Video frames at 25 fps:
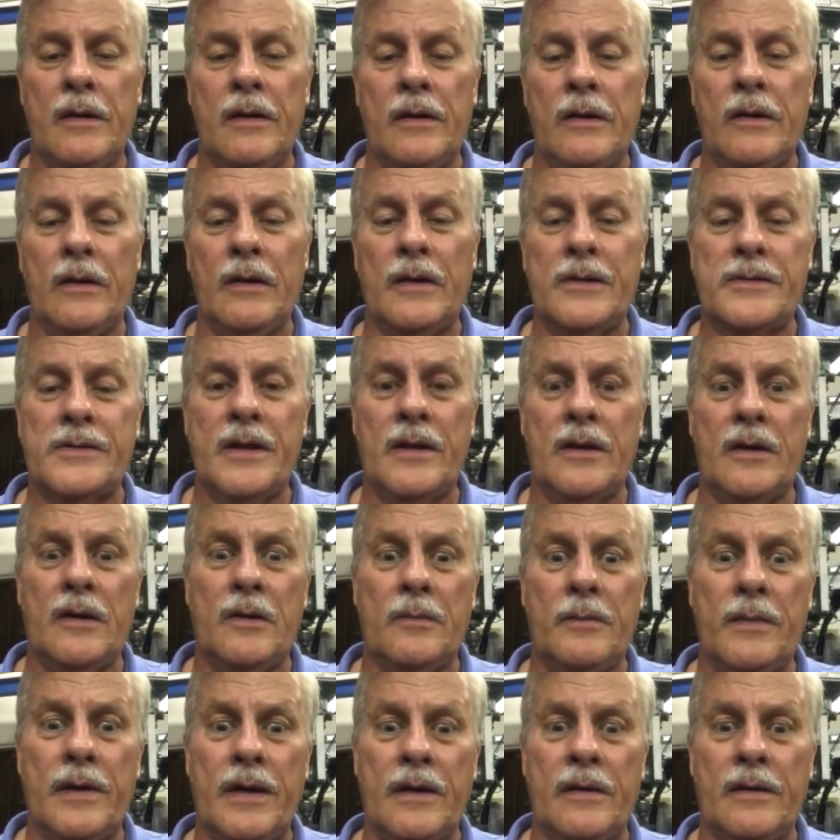you're going to say, oh
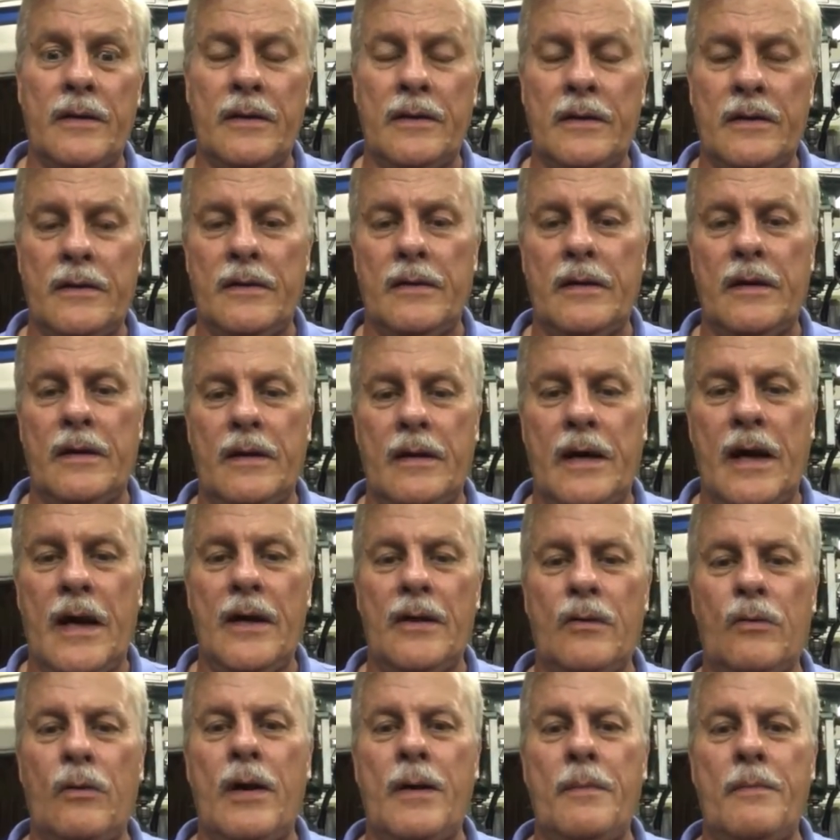man, how
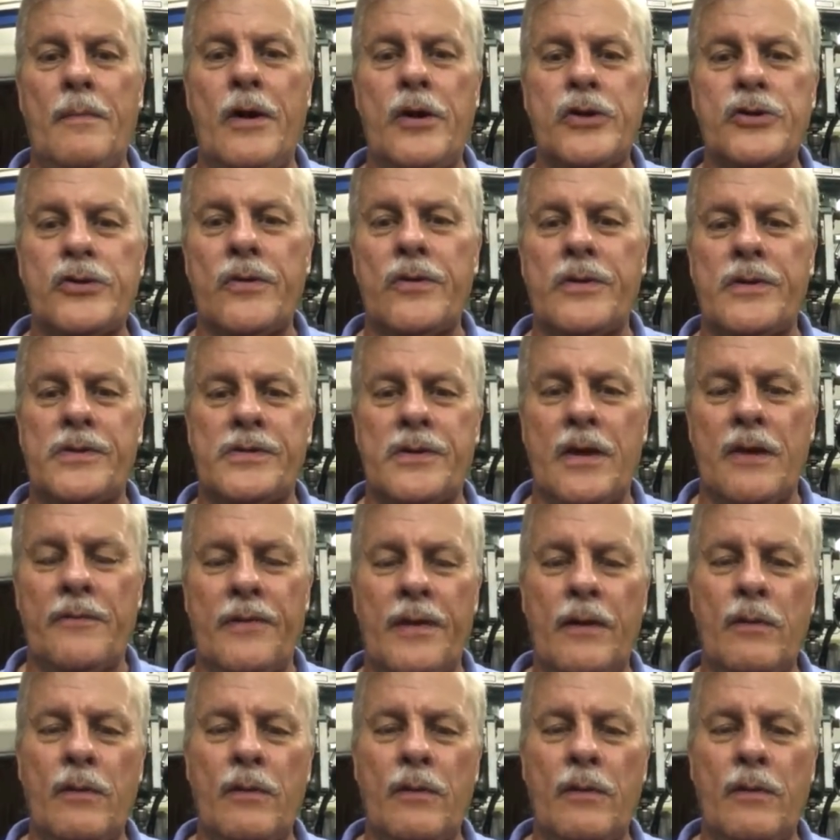do I measure this stuff?